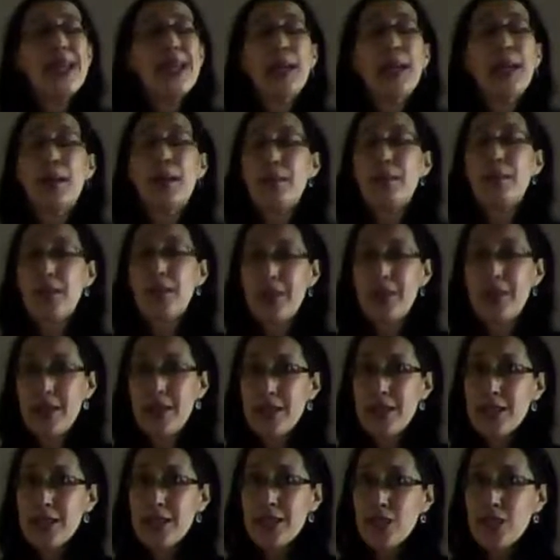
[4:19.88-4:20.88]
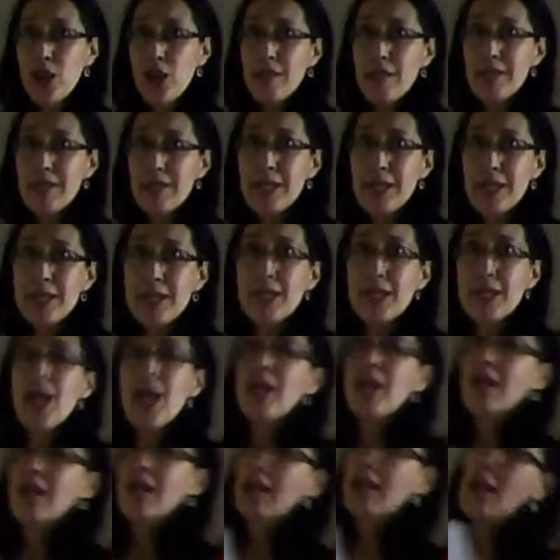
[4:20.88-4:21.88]
in community service
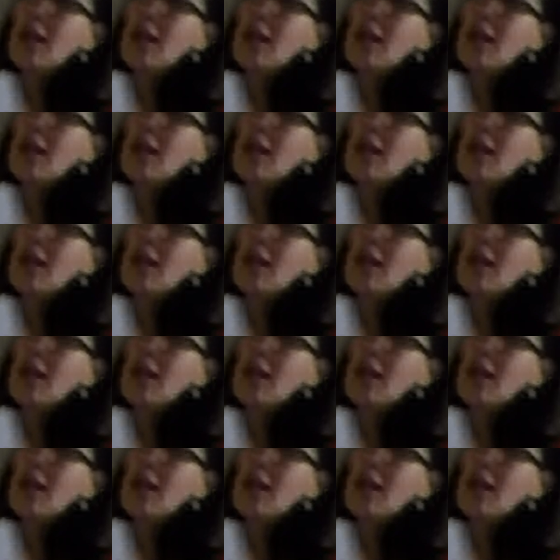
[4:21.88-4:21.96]
can